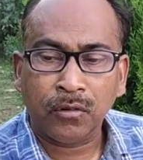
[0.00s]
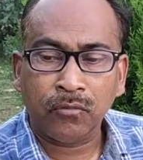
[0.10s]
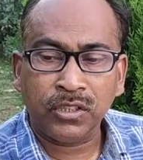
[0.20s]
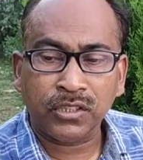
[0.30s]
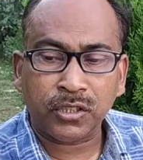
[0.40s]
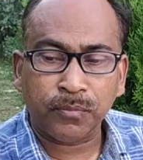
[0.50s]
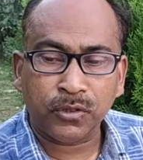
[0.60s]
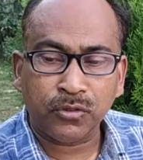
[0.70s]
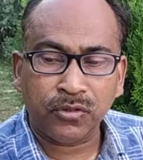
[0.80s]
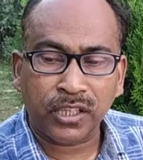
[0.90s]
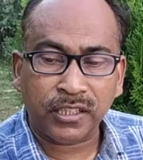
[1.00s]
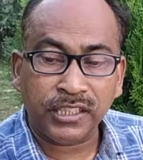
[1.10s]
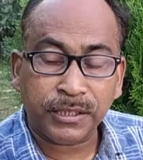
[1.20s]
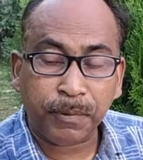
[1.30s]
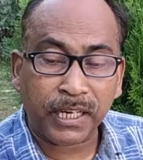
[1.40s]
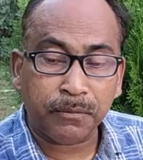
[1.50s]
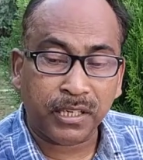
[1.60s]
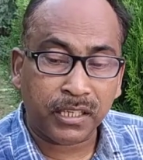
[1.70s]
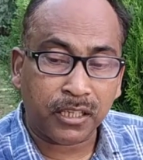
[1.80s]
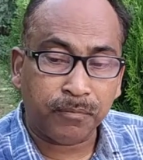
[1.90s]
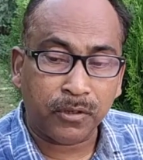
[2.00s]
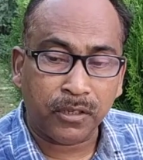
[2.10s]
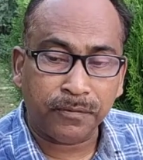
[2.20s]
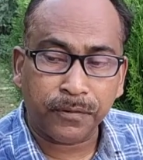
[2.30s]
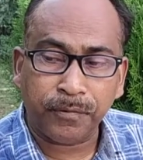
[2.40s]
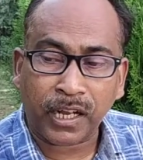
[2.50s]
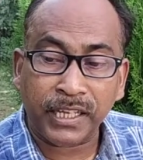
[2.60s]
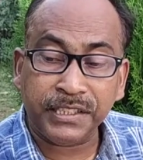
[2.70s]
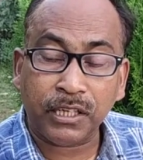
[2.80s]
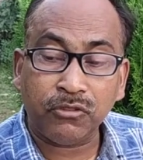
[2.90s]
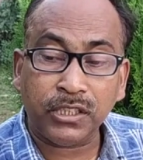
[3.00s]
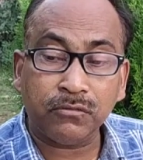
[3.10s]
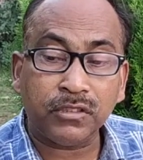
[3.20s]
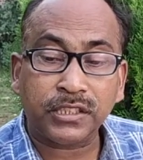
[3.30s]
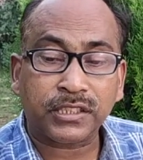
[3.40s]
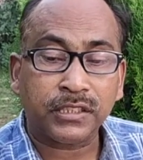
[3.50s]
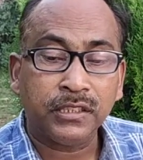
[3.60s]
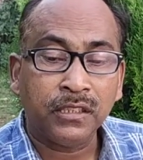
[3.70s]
we suppose we are inspired by a couple of high sounding words,